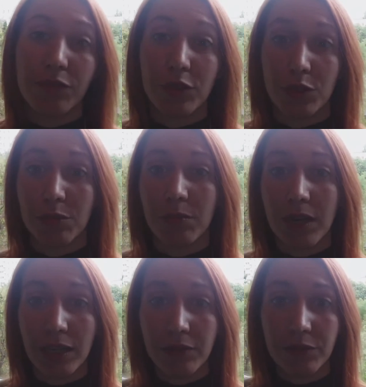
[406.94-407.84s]
for your
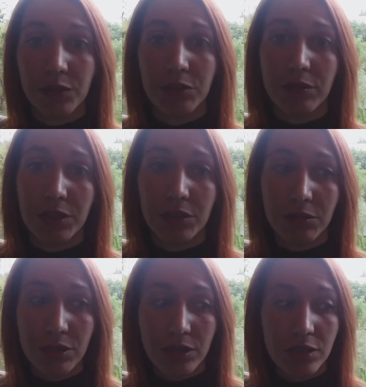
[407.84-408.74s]
money, for your
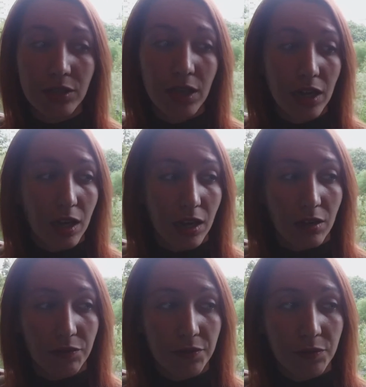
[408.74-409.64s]
resources,
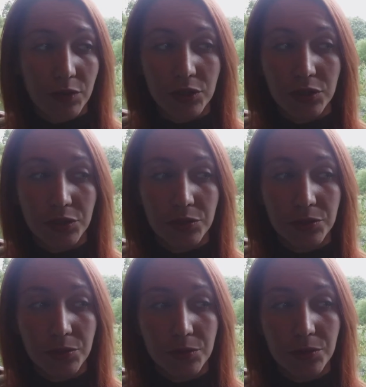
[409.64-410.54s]
for what
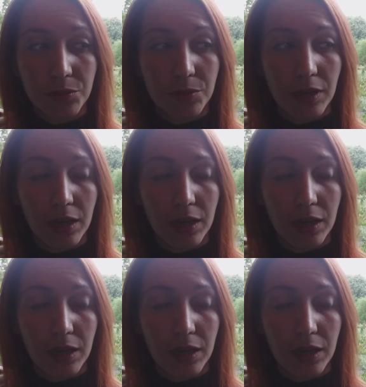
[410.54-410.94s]
you